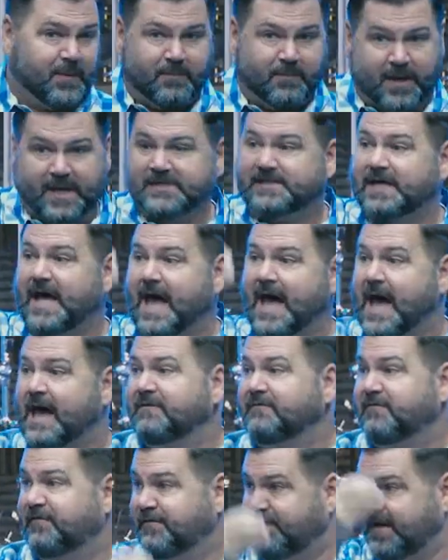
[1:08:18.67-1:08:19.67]
Because I
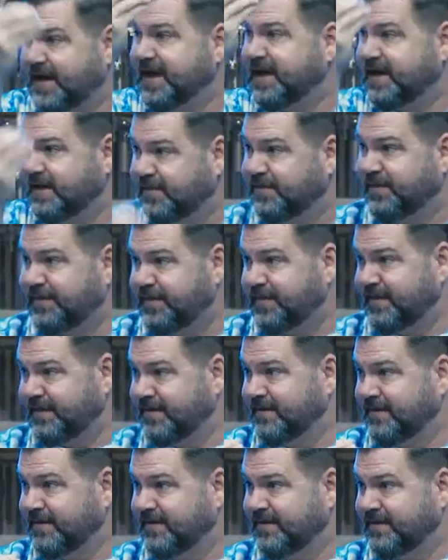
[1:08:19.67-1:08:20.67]
had faith
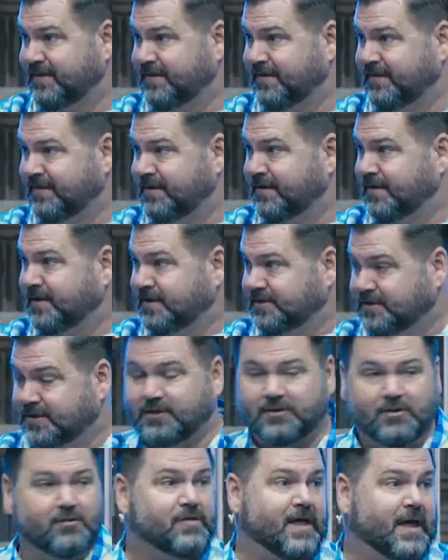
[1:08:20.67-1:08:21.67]
to
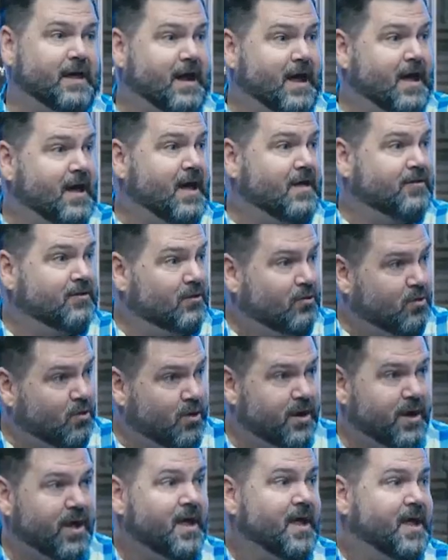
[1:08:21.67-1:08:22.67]
do that. And the
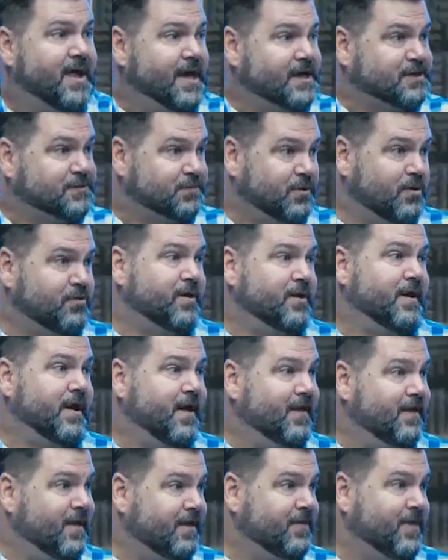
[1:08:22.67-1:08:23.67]
Lord exploded.
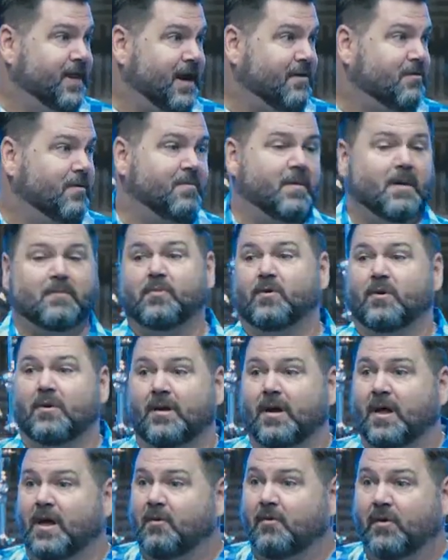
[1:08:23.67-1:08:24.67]
And, then I remember
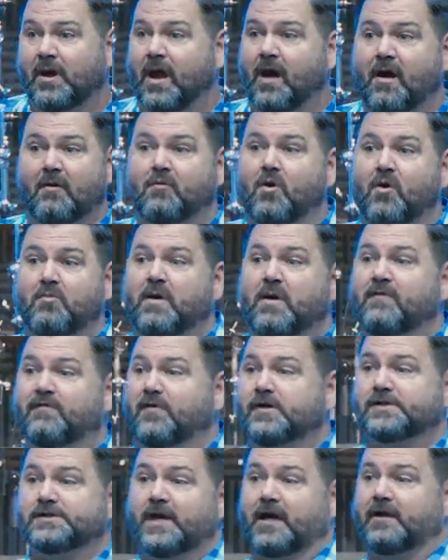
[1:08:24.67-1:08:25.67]
when I wrote my
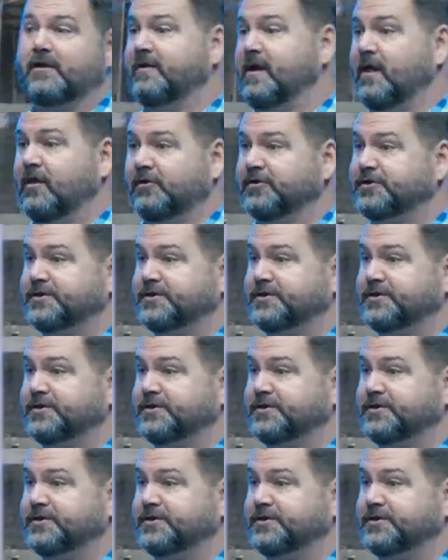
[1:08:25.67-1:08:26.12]
first $100